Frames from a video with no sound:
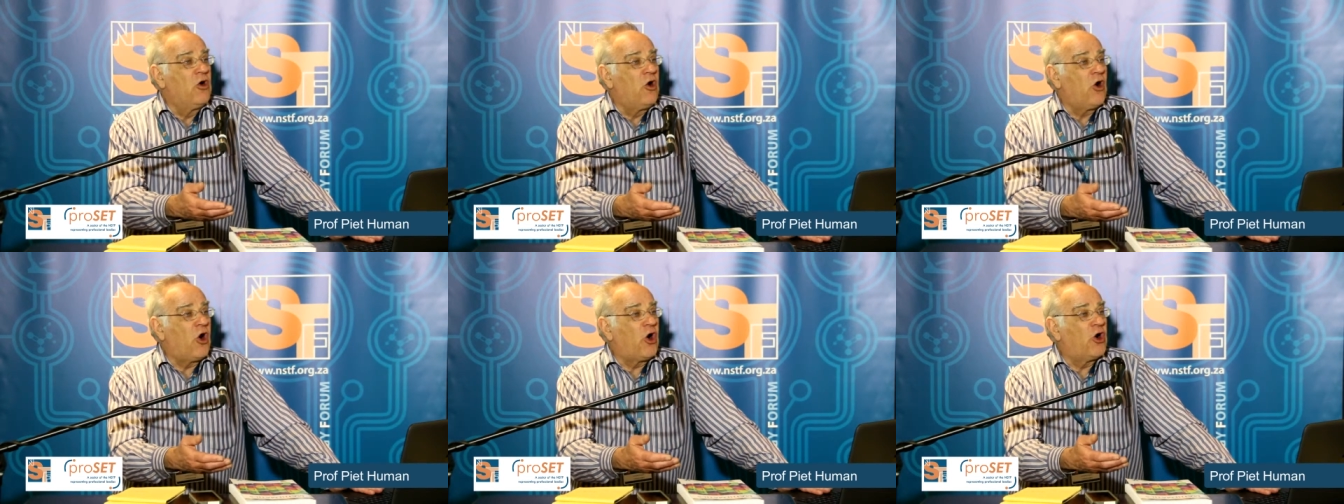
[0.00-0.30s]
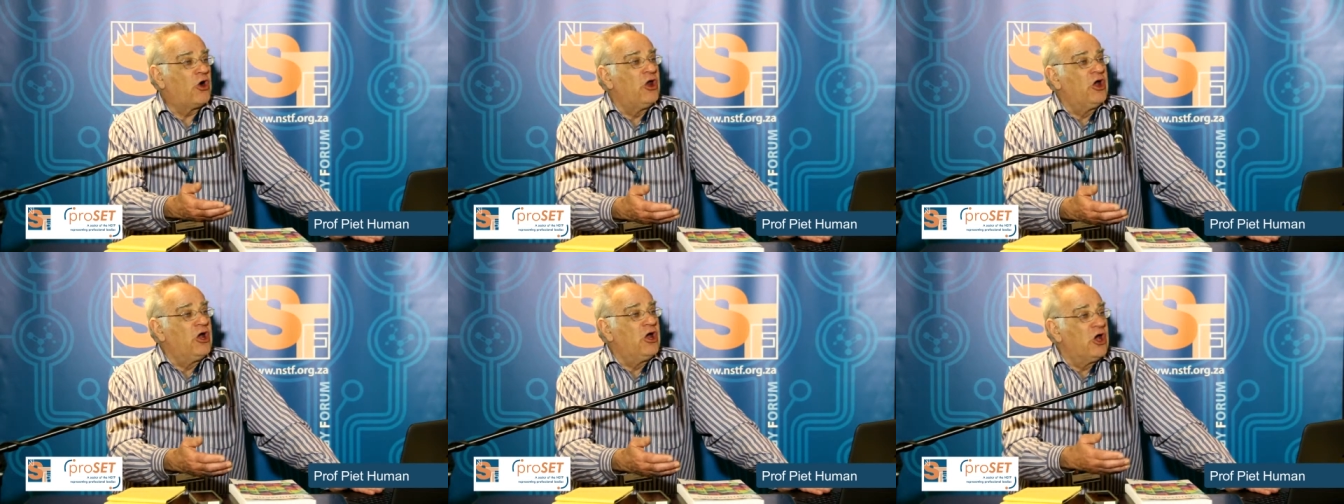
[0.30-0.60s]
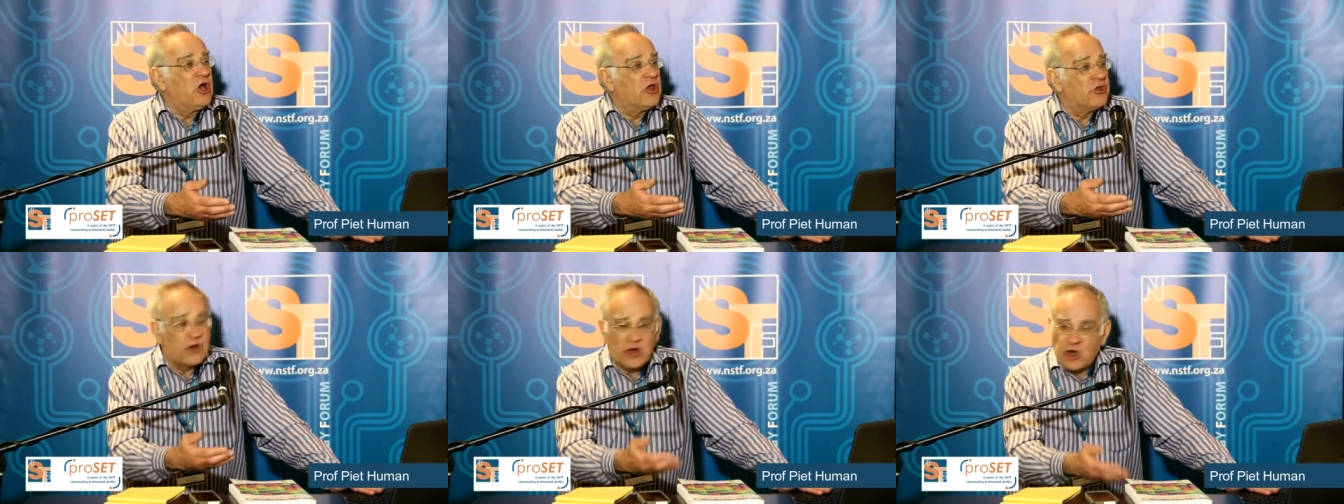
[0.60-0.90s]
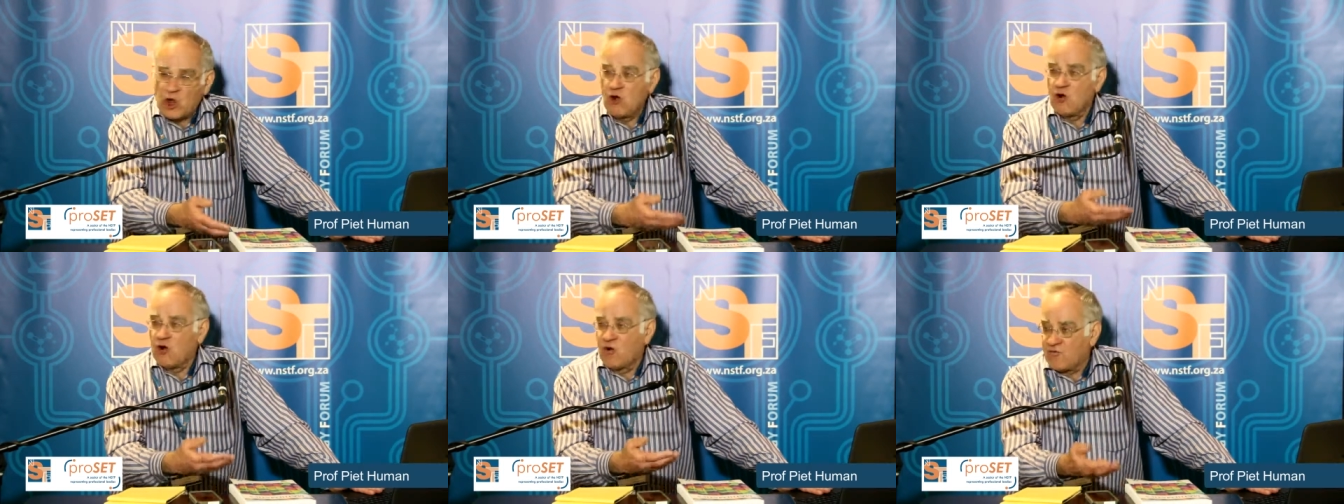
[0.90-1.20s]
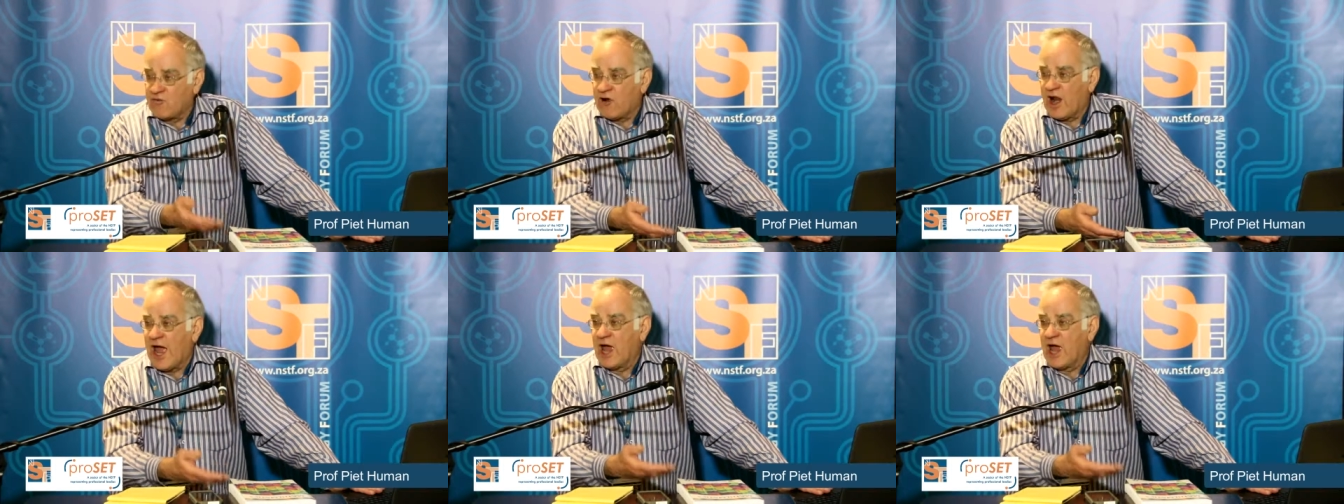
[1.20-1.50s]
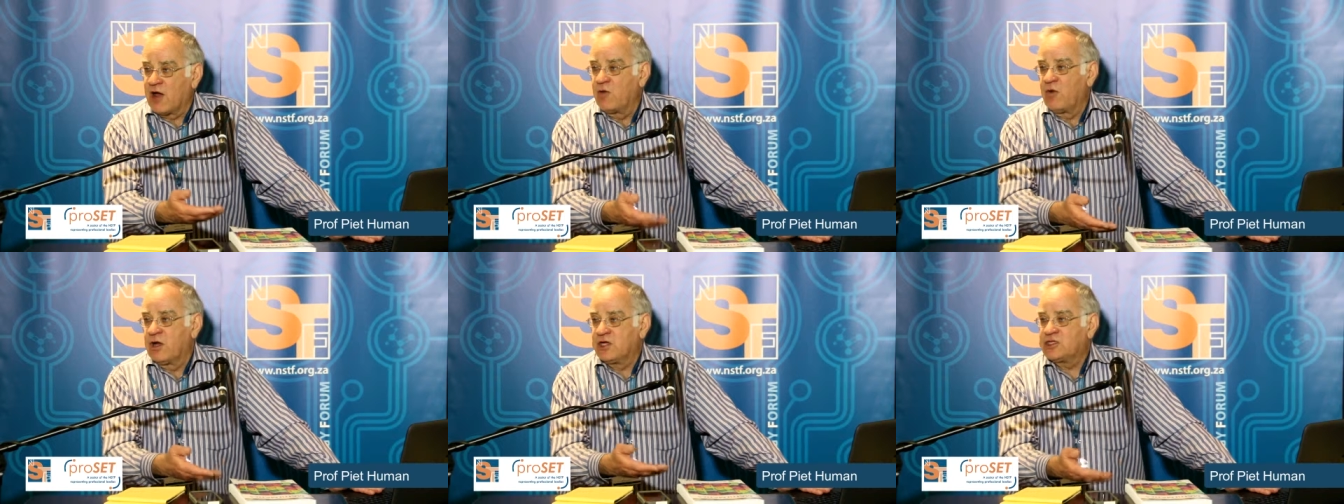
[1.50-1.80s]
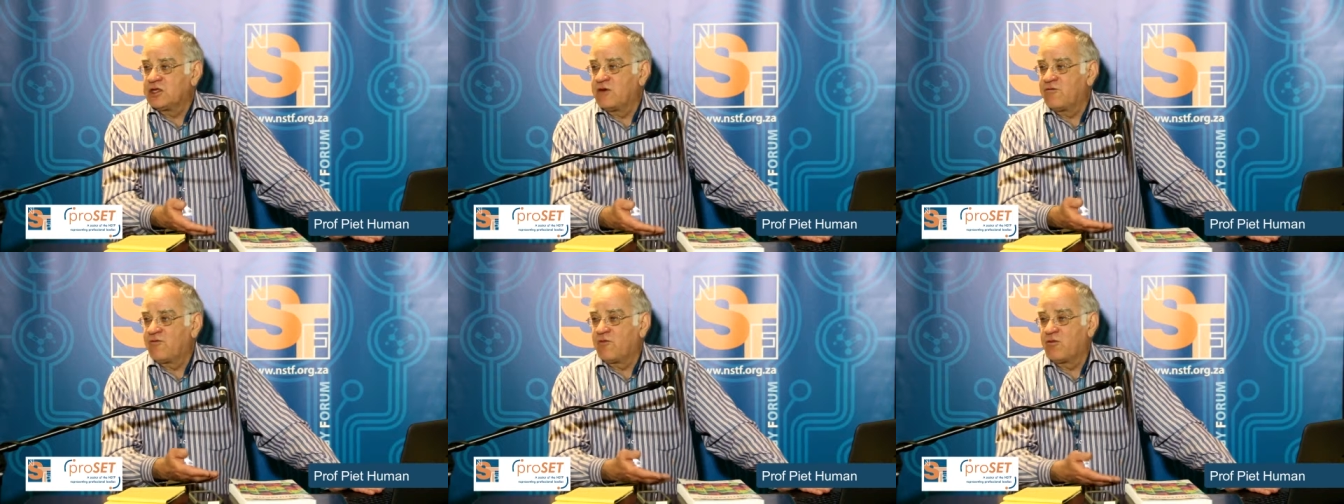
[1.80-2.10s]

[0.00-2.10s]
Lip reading: on the role of language in